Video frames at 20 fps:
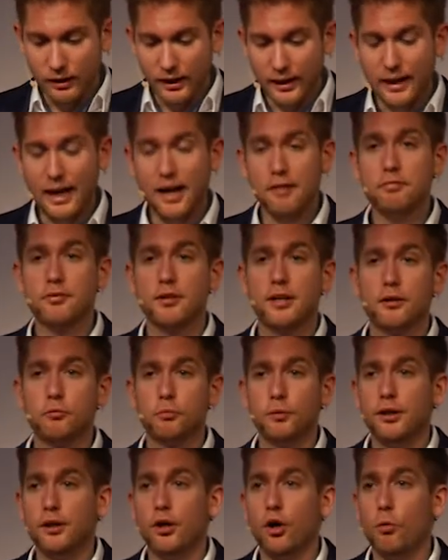And after that,
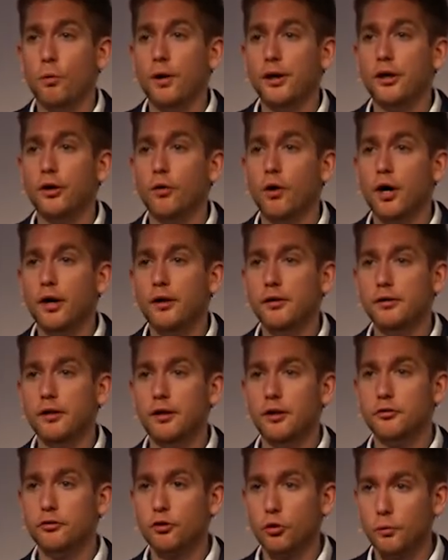we know where you are,
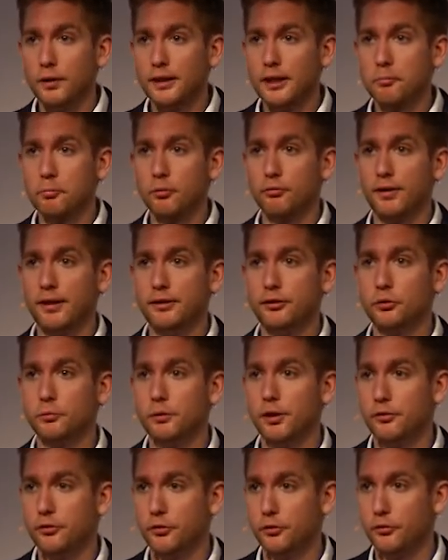so we can prevent you
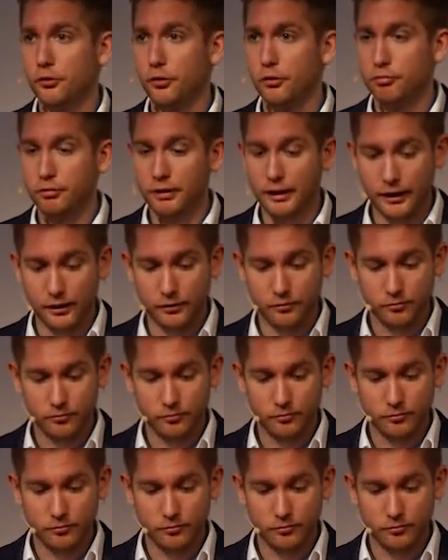with a duty of care.